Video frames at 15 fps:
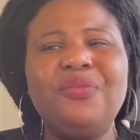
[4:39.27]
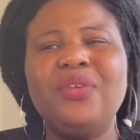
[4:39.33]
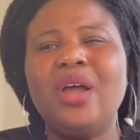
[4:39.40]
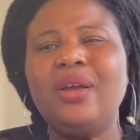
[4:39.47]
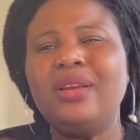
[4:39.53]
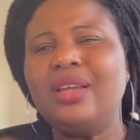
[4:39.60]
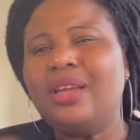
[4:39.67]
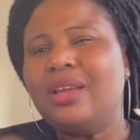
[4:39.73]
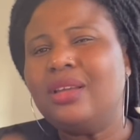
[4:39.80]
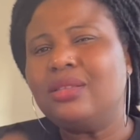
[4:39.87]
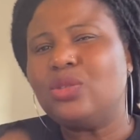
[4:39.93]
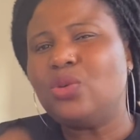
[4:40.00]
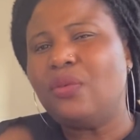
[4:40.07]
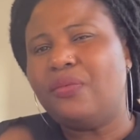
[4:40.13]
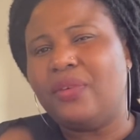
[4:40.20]
not only
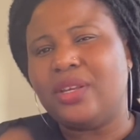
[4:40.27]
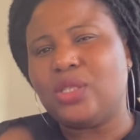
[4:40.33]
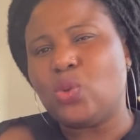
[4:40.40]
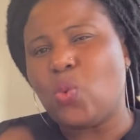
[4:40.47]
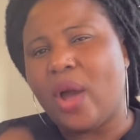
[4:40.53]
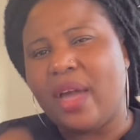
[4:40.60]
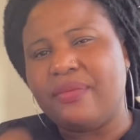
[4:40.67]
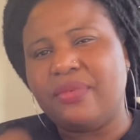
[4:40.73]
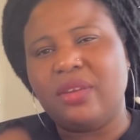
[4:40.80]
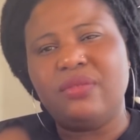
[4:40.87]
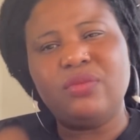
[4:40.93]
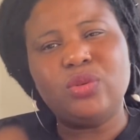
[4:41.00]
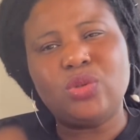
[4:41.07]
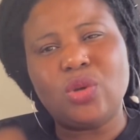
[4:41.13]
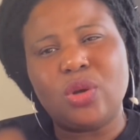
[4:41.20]
Two-Face wife you
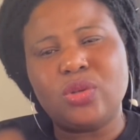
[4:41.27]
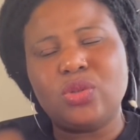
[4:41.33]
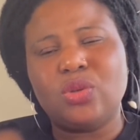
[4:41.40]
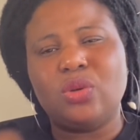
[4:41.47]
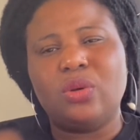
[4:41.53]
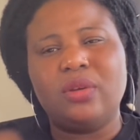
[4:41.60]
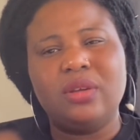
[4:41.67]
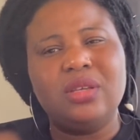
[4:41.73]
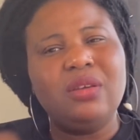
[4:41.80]
even talk to,